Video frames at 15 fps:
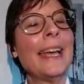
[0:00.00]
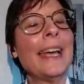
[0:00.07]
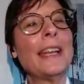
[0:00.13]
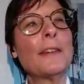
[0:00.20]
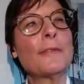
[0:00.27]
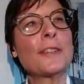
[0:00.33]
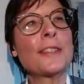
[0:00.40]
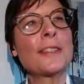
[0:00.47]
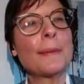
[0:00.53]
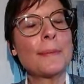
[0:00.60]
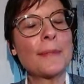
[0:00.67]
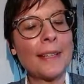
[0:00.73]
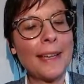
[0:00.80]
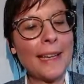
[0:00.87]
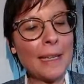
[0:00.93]
And after some
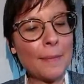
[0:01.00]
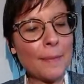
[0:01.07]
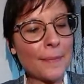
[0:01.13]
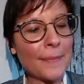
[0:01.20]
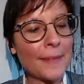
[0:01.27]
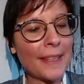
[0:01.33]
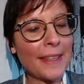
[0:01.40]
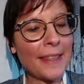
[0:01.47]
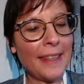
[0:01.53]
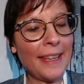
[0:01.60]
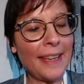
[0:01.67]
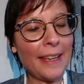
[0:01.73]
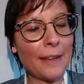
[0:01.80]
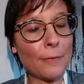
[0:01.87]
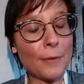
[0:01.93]
time,
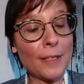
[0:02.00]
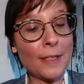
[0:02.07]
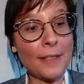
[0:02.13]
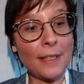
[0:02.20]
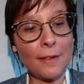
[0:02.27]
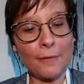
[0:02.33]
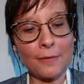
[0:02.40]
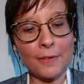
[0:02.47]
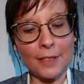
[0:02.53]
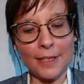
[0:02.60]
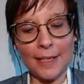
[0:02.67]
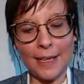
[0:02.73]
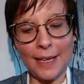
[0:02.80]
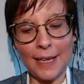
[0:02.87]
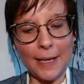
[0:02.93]
they received
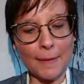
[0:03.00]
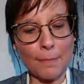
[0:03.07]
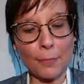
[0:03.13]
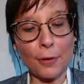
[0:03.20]
a